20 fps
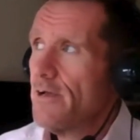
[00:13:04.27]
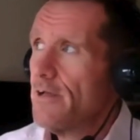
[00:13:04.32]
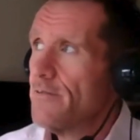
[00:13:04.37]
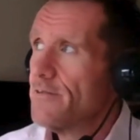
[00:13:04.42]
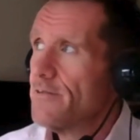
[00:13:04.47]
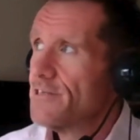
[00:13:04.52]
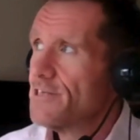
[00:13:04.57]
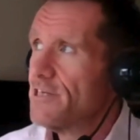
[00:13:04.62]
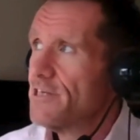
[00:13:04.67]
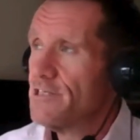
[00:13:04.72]

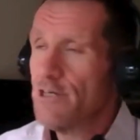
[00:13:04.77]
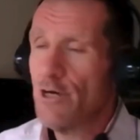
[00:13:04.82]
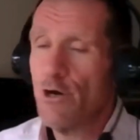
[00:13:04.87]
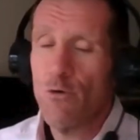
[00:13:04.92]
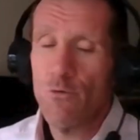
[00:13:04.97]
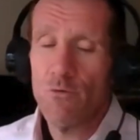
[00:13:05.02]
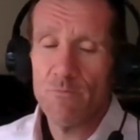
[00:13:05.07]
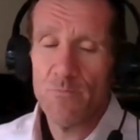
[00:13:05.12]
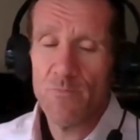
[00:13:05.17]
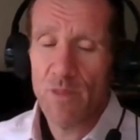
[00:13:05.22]
the
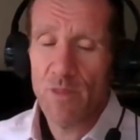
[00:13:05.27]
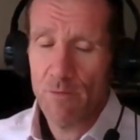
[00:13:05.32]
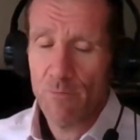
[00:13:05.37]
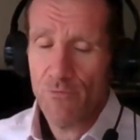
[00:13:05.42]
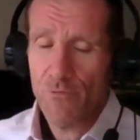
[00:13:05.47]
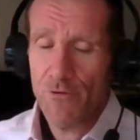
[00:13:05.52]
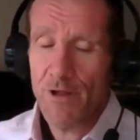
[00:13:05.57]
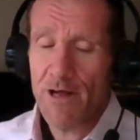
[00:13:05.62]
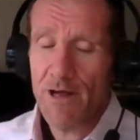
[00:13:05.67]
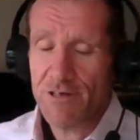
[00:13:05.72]
TGL
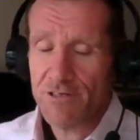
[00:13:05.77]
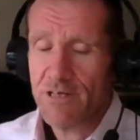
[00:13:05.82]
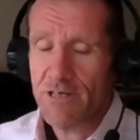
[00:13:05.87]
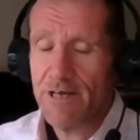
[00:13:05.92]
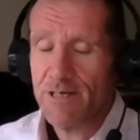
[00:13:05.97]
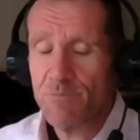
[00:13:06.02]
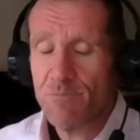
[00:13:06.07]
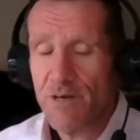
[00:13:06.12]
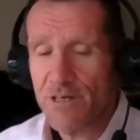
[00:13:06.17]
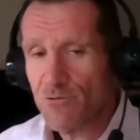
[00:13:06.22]
product
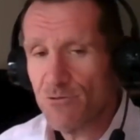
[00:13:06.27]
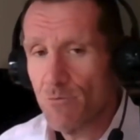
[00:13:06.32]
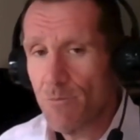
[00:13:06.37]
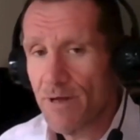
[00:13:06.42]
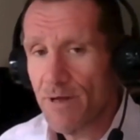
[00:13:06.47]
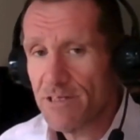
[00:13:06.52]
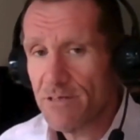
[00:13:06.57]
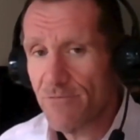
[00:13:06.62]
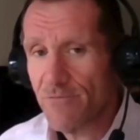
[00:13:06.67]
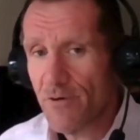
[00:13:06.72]
gets better and
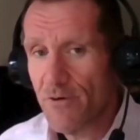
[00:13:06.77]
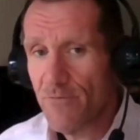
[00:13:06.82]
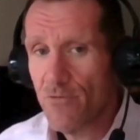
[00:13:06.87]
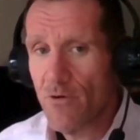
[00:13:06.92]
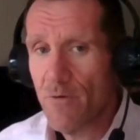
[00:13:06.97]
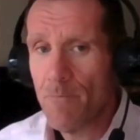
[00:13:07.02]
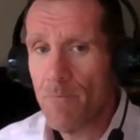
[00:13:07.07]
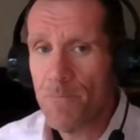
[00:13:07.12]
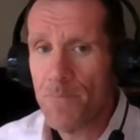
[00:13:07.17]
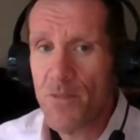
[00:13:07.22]
better for
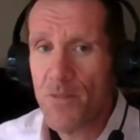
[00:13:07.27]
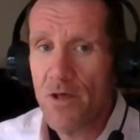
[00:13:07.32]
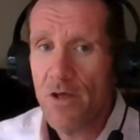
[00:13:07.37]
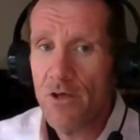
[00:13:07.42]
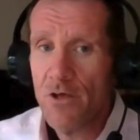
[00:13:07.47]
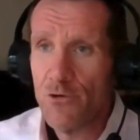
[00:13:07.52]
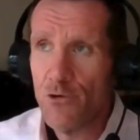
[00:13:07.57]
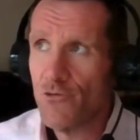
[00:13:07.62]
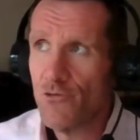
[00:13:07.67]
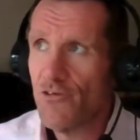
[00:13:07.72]
everyone
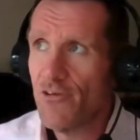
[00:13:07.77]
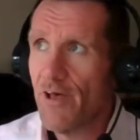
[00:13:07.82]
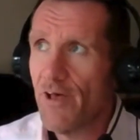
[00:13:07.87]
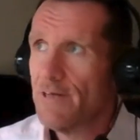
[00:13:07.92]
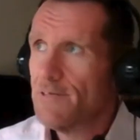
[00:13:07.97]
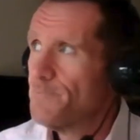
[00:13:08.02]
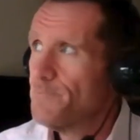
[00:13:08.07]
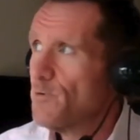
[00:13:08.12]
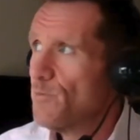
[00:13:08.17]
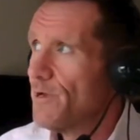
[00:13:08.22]
using
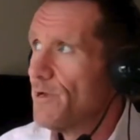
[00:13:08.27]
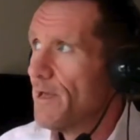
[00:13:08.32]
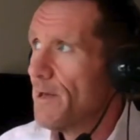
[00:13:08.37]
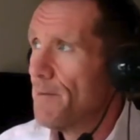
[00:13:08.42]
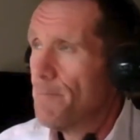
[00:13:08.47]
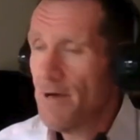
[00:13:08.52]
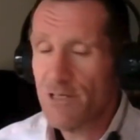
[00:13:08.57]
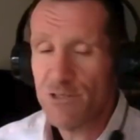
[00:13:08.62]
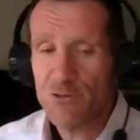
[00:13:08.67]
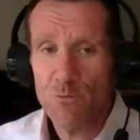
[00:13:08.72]
it, and we get
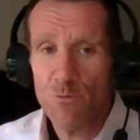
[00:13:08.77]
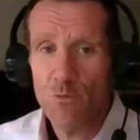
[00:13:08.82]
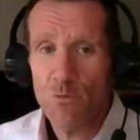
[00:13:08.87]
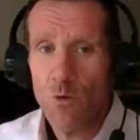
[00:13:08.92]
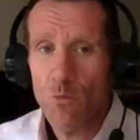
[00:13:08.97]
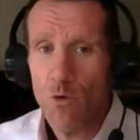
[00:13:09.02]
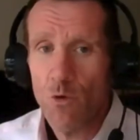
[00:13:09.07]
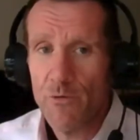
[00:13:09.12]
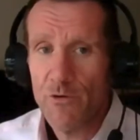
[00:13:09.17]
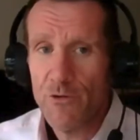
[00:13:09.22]
better at
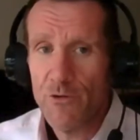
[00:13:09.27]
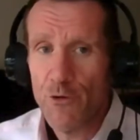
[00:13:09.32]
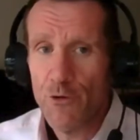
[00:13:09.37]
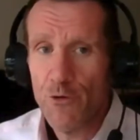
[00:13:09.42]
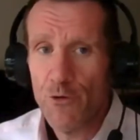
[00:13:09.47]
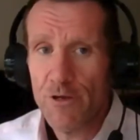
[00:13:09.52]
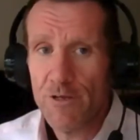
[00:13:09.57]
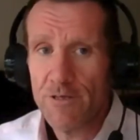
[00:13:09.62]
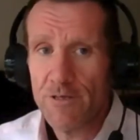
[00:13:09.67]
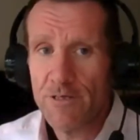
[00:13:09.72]
what we do.
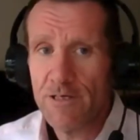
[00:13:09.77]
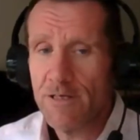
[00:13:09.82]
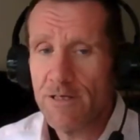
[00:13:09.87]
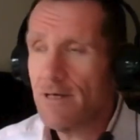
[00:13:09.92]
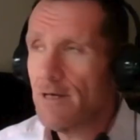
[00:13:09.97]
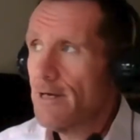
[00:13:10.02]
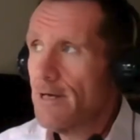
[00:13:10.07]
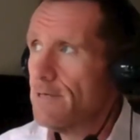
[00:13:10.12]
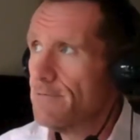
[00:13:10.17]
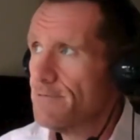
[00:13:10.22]

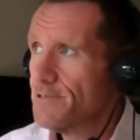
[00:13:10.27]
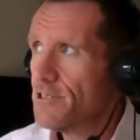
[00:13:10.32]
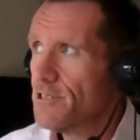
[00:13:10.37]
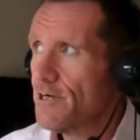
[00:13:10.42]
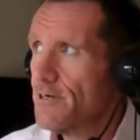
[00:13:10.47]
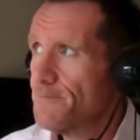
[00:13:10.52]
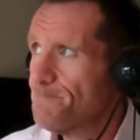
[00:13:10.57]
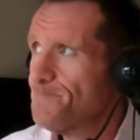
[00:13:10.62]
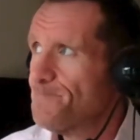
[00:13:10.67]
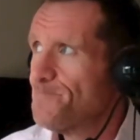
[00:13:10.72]

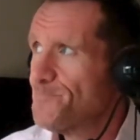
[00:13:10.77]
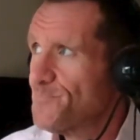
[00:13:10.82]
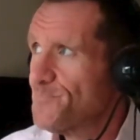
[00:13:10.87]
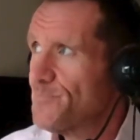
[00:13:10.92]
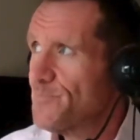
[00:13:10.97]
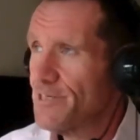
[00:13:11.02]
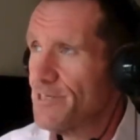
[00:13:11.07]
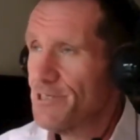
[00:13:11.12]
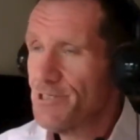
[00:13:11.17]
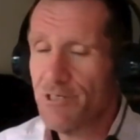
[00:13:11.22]
So
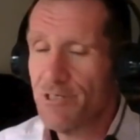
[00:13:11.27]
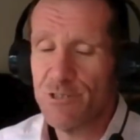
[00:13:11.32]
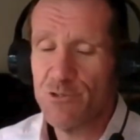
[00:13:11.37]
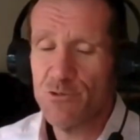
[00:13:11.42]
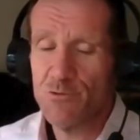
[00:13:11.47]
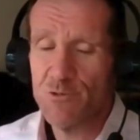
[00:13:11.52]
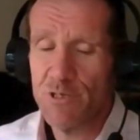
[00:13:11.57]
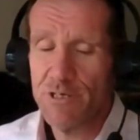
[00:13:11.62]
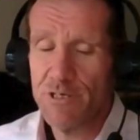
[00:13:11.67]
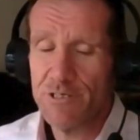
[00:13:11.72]
this year's
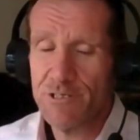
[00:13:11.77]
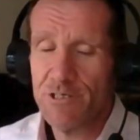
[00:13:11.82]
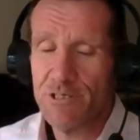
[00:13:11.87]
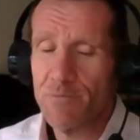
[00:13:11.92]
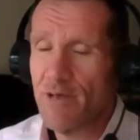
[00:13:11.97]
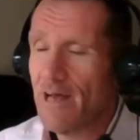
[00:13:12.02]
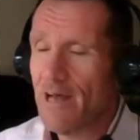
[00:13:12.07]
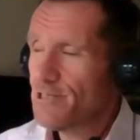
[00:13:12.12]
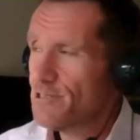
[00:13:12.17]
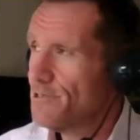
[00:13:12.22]
is going to
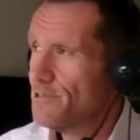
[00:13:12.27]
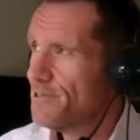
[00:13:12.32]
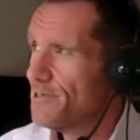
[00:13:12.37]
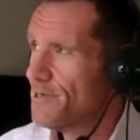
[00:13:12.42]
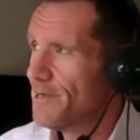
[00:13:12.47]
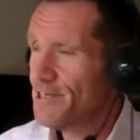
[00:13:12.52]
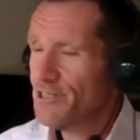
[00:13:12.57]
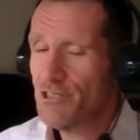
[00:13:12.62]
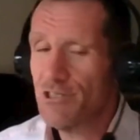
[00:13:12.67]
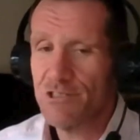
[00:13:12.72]
be excellent, and
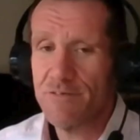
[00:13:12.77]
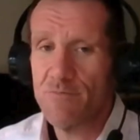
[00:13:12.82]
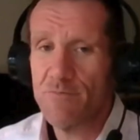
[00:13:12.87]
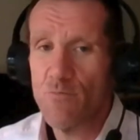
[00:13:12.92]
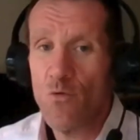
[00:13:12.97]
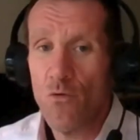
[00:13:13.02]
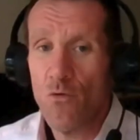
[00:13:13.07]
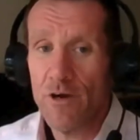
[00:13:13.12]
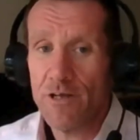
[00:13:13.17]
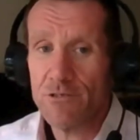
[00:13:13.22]
next year's even
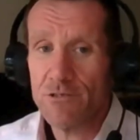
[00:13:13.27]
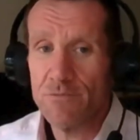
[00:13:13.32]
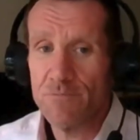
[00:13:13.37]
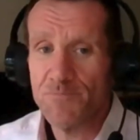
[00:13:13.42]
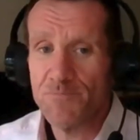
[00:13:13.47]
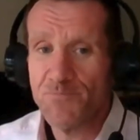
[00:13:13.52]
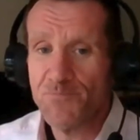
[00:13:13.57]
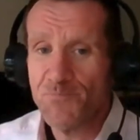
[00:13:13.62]
more excellent.